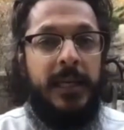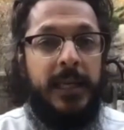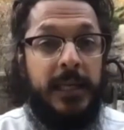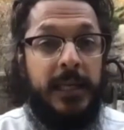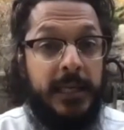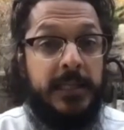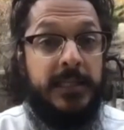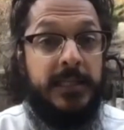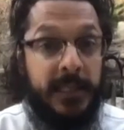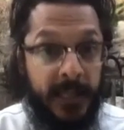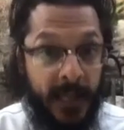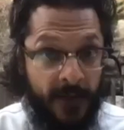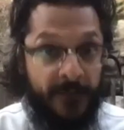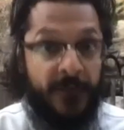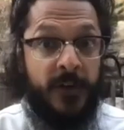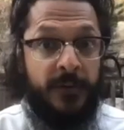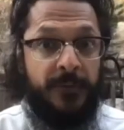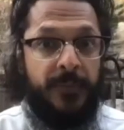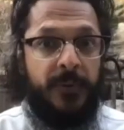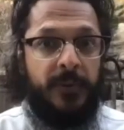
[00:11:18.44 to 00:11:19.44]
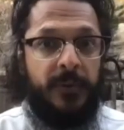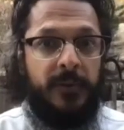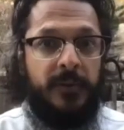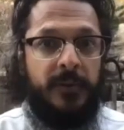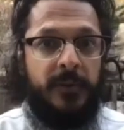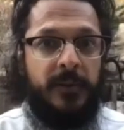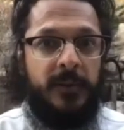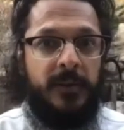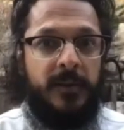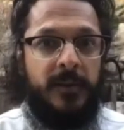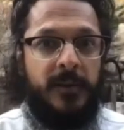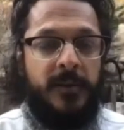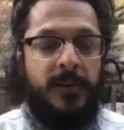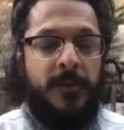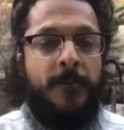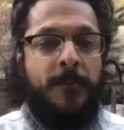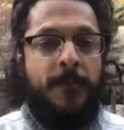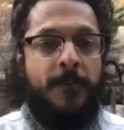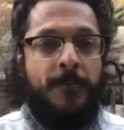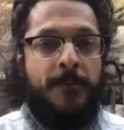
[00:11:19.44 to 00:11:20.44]
it is inevitable
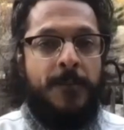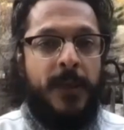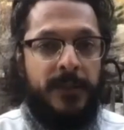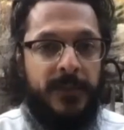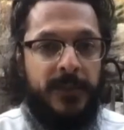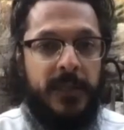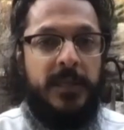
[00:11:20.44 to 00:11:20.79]
that